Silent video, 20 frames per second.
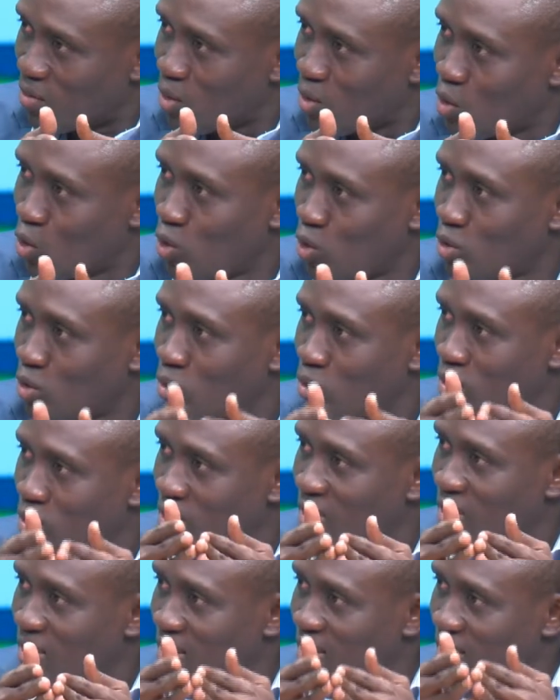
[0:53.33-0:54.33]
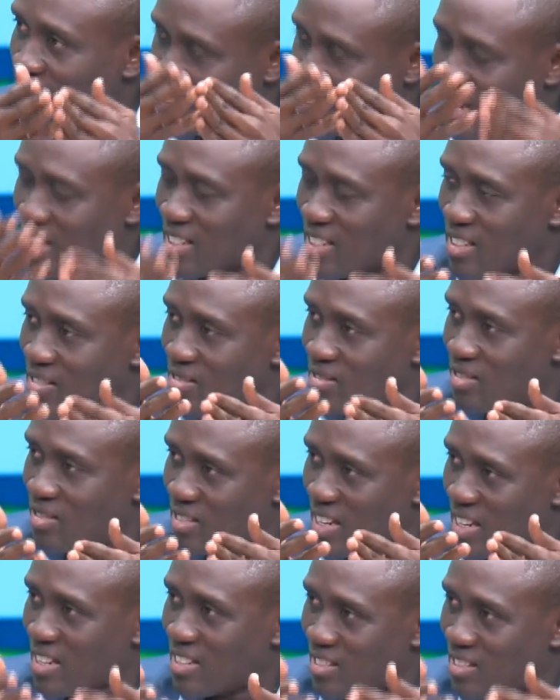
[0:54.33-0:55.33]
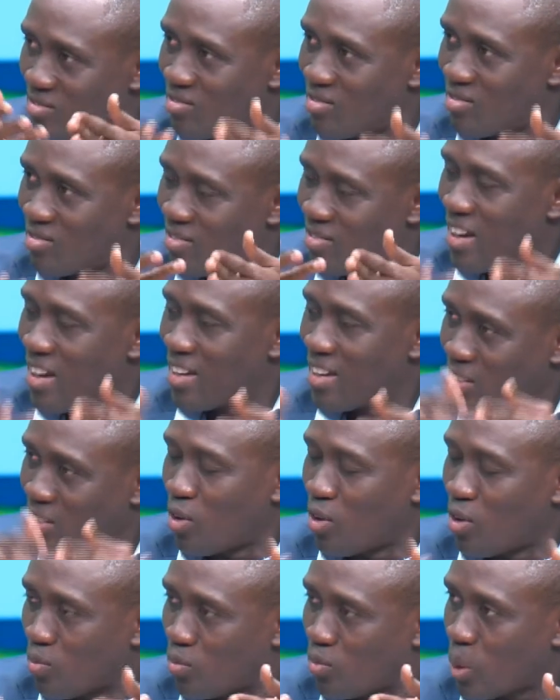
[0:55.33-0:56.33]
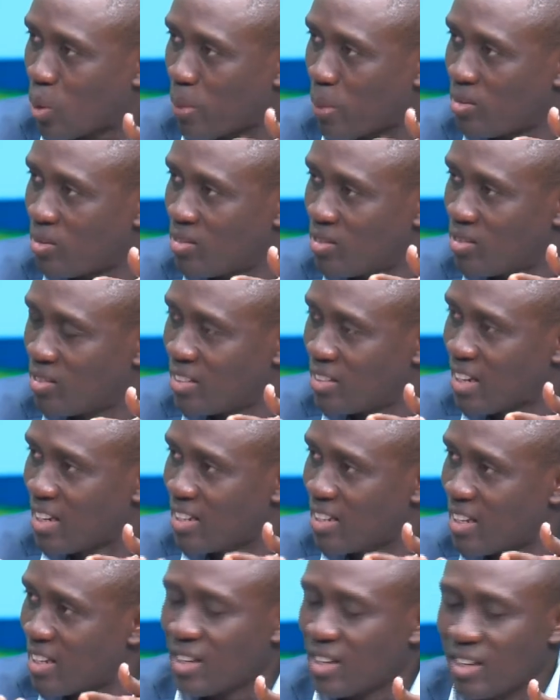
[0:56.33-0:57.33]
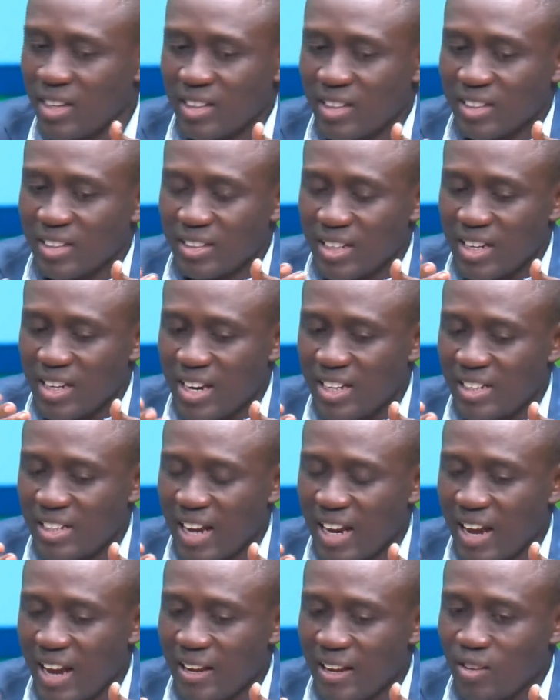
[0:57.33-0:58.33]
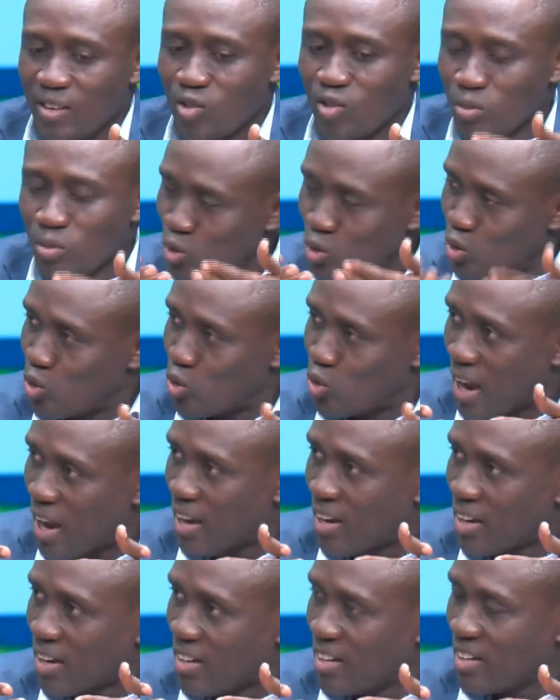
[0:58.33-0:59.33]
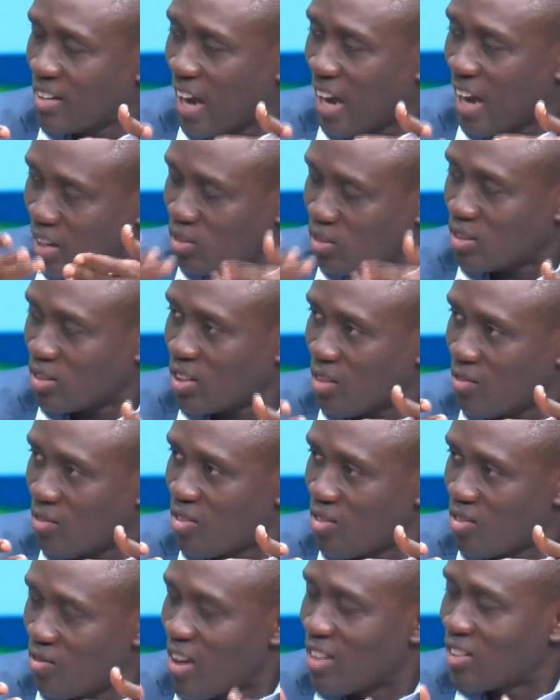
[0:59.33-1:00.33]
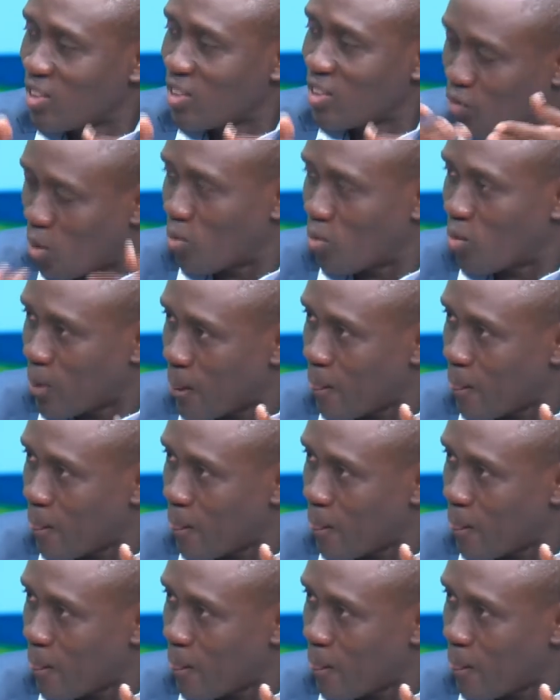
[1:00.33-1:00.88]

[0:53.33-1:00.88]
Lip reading: The bia also be say eduane where is it from? What you say na would means you ask yourself where is it from?